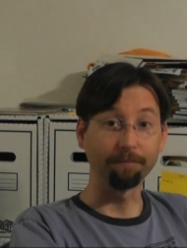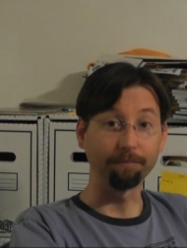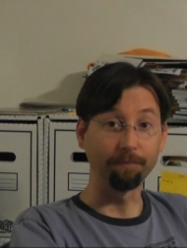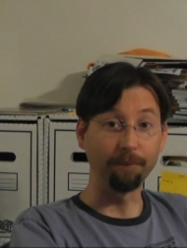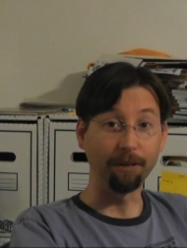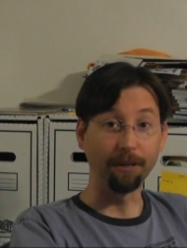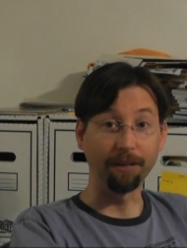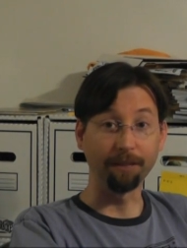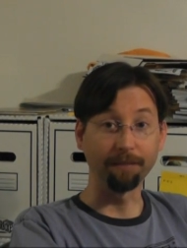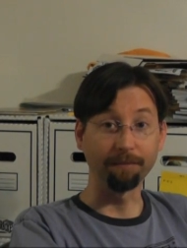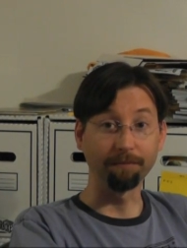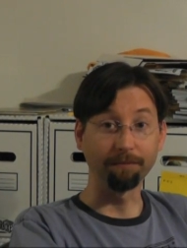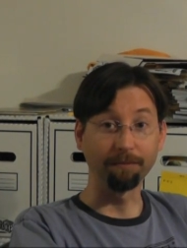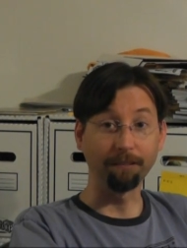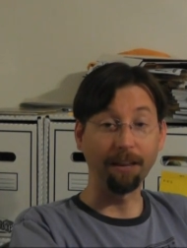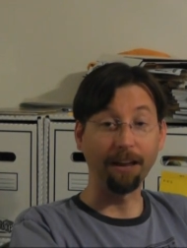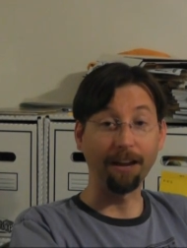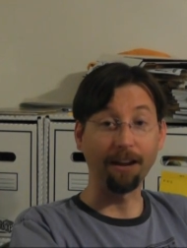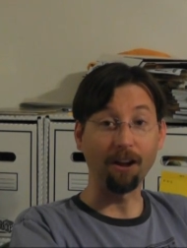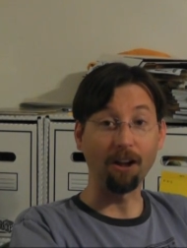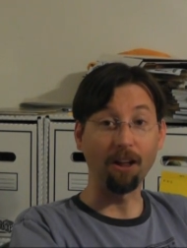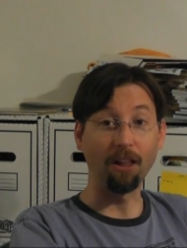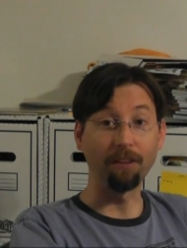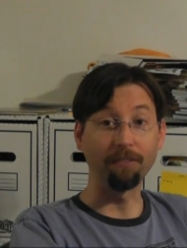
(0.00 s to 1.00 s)
but
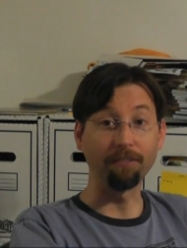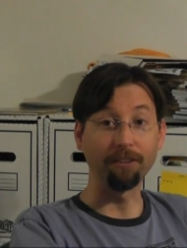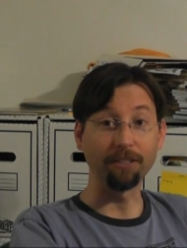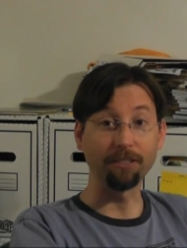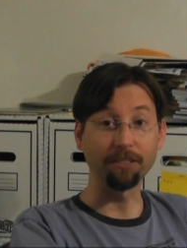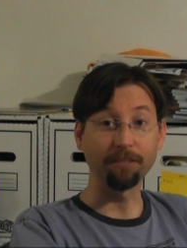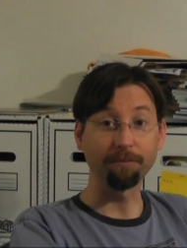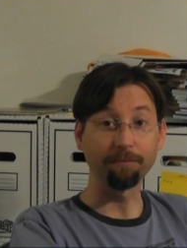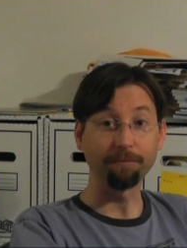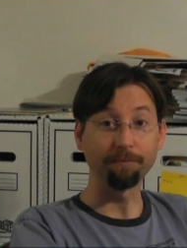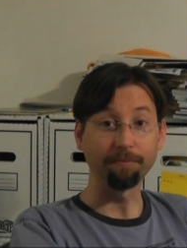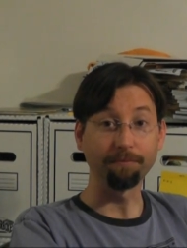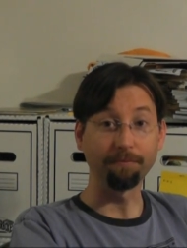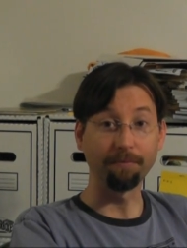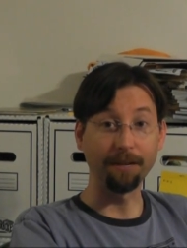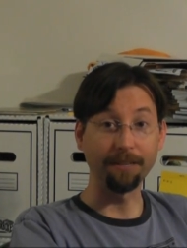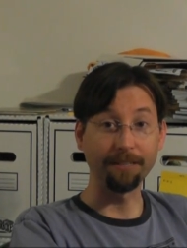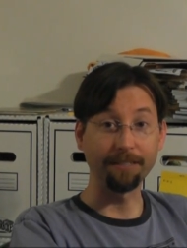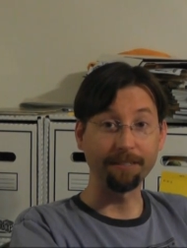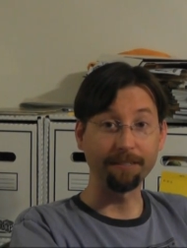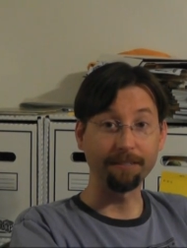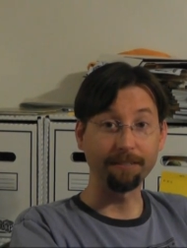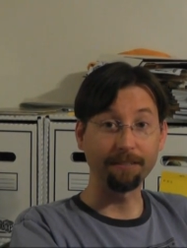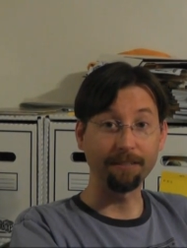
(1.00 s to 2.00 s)
like all of us,
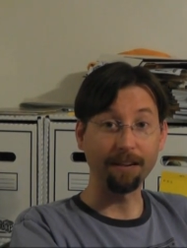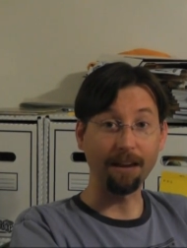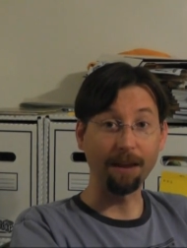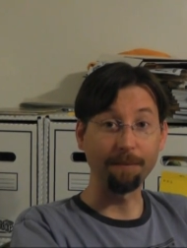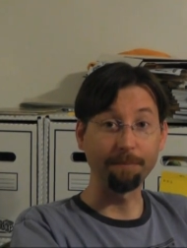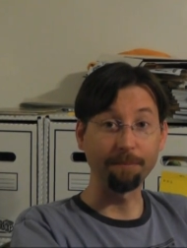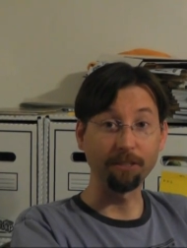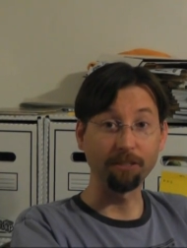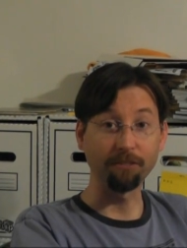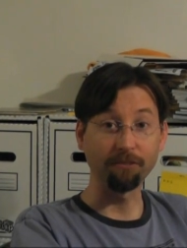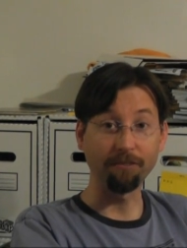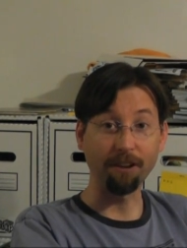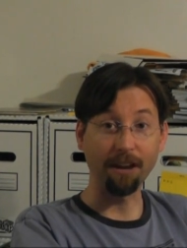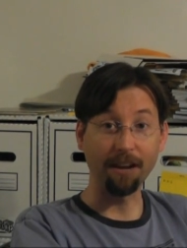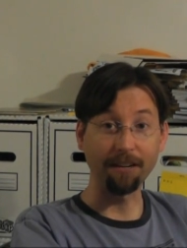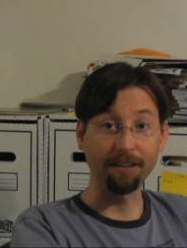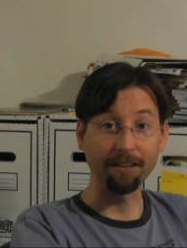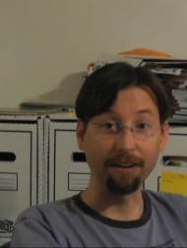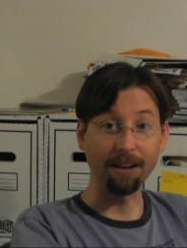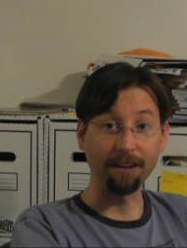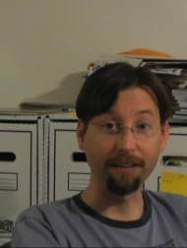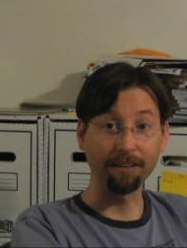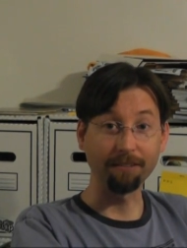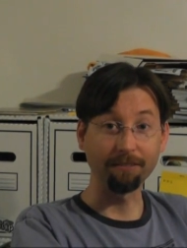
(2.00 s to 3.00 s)
my time is
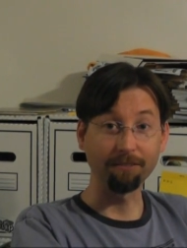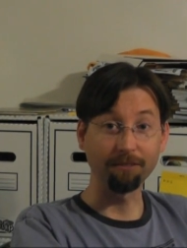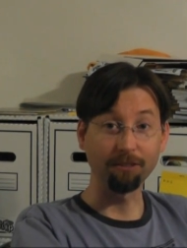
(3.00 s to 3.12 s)
finite,